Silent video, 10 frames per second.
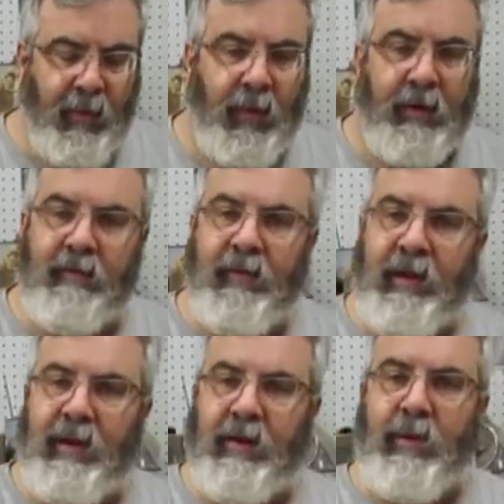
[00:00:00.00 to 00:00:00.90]
one
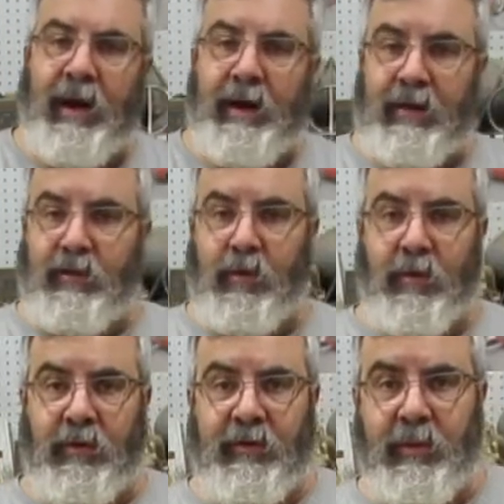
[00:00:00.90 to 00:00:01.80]
video on the
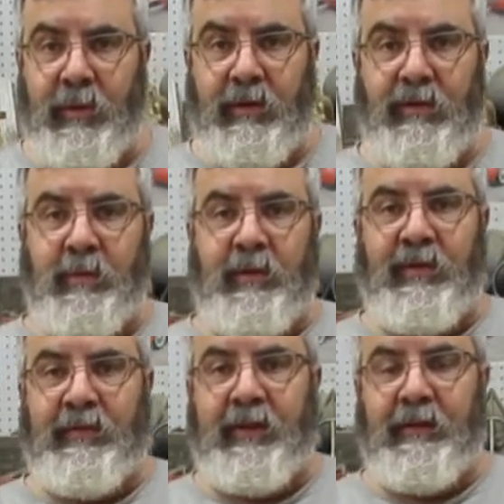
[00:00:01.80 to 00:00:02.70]
tools that we use
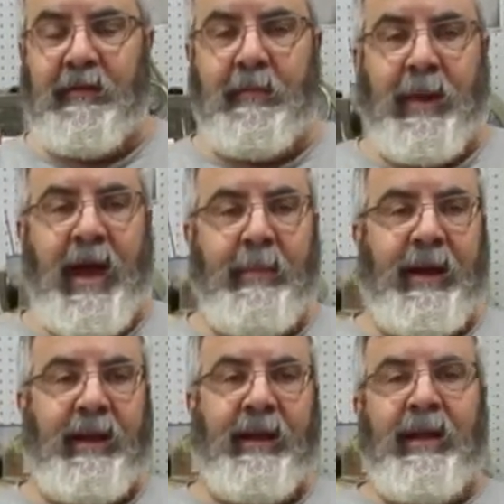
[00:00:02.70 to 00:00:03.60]
specifically for pattern
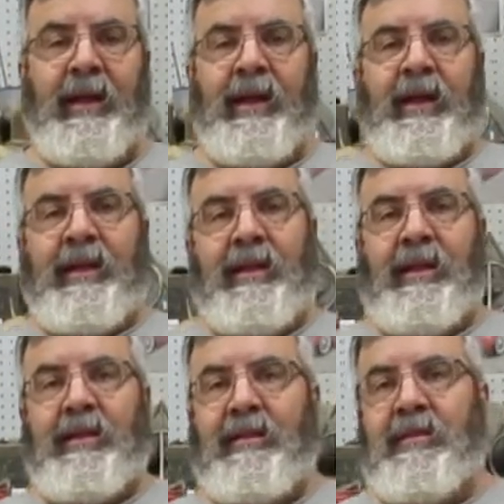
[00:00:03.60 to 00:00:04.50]
making,
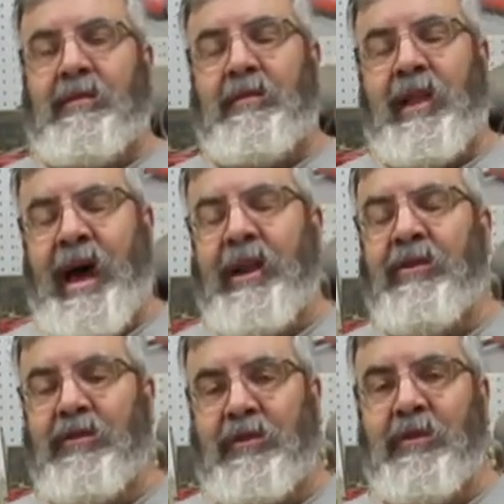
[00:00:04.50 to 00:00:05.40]
a lot of
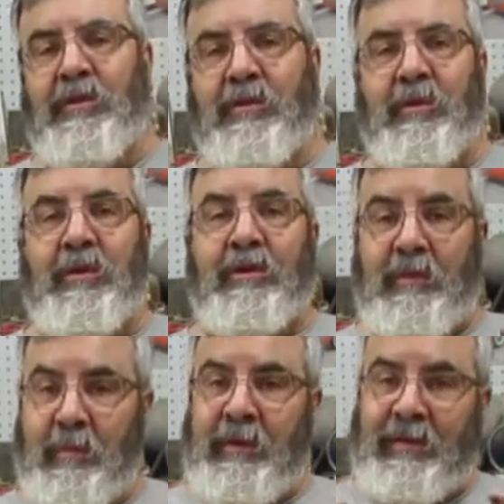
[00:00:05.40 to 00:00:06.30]
those tools weren't
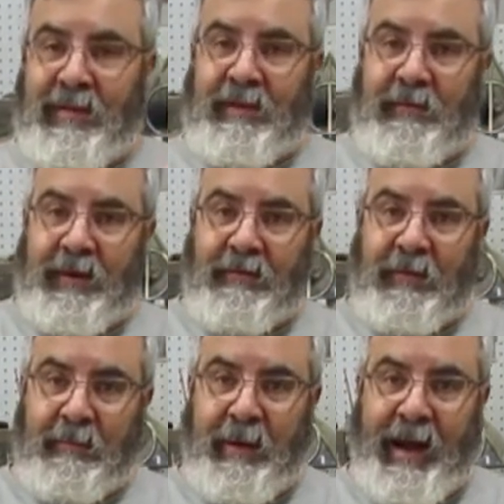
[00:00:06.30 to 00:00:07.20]
specific
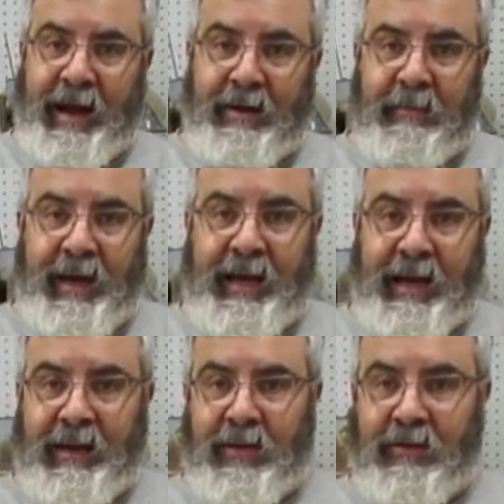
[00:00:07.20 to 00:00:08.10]
for pattern
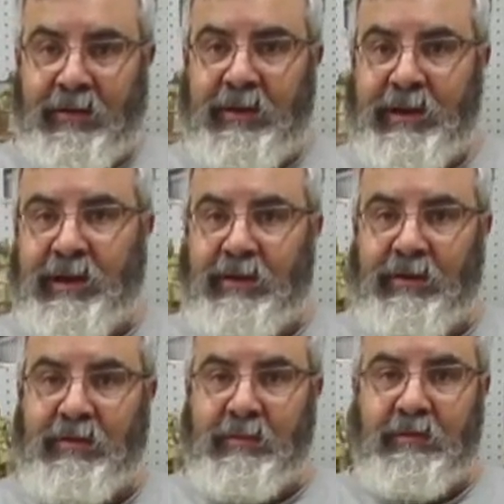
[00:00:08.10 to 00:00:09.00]
making. Also, you could
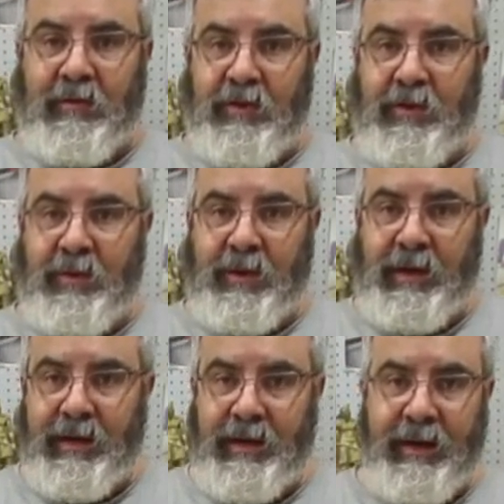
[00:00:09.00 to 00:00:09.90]
use them for
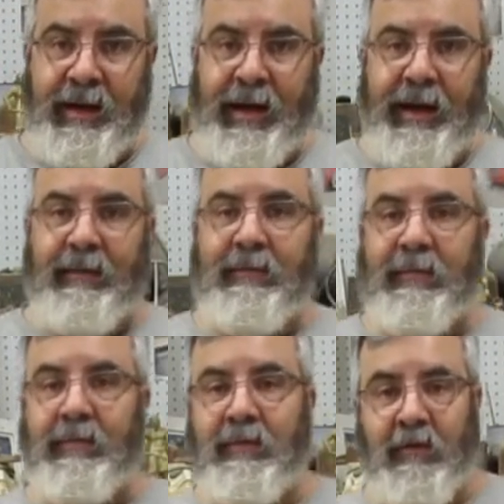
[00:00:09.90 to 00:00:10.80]
doing
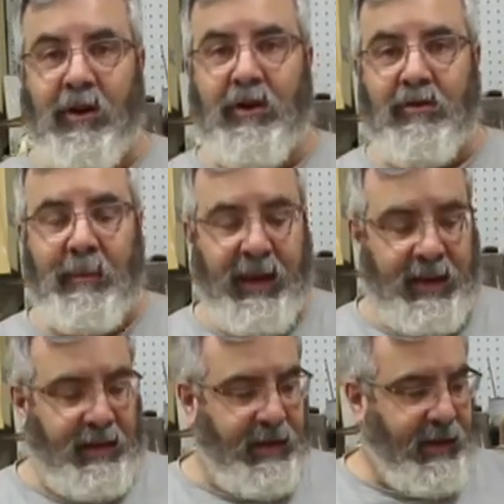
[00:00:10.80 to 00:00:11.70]
furniture making